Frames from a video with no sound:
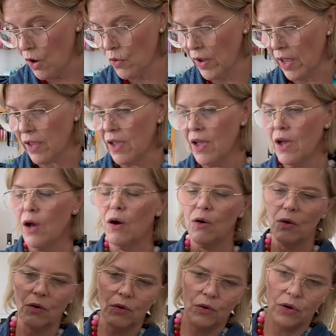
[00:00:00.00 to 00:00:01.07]
Okay,
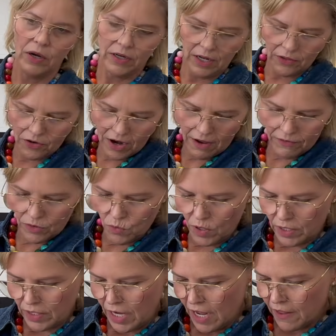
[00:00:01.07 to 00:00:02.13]
whew, another heavy
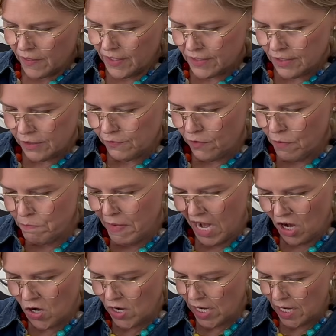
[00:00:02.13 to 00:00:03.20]
one. This is for
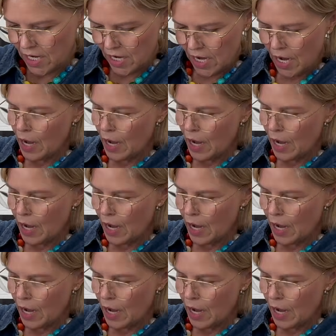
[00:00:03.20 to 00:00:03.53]
Mary.